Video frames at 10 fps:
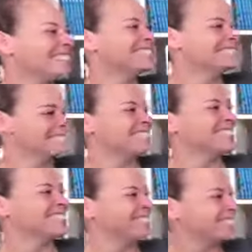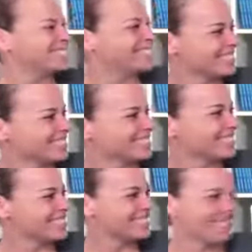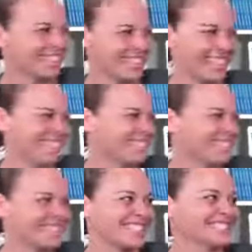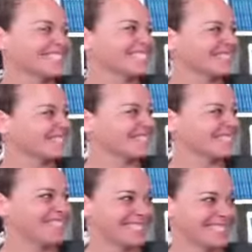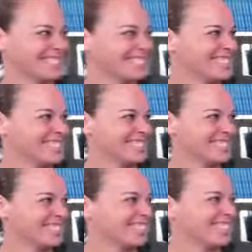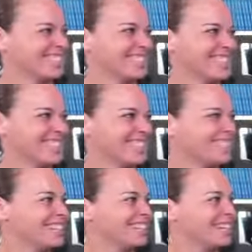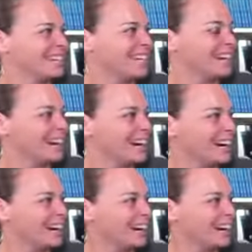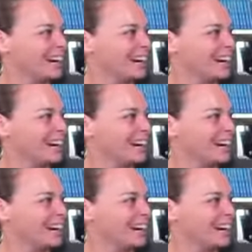(not speaking)